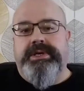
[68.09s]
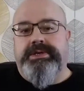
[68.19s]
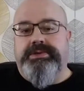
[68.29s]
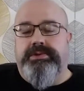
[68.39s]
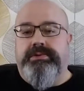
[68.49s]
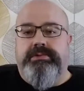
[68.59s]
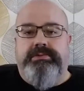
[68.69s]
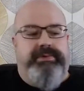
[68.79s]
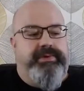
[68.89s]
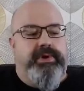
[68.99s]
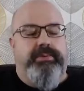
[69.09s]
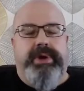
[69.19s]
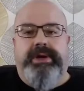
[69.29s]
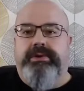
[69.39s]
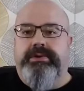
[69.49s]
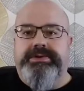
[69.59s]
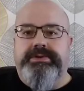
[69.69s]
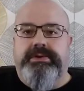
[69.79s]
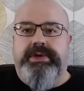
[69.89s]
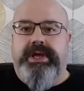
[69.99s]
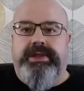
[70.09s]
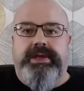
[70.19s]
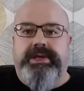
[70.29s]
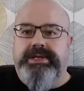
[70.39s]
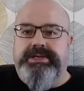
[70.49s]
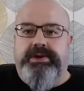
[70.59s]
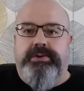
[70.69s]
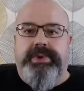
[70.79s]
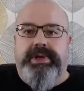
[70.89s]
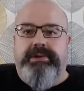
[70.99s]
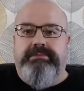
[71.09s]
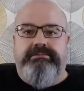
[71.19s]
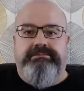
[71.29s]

So if you combine those all together, it's got to be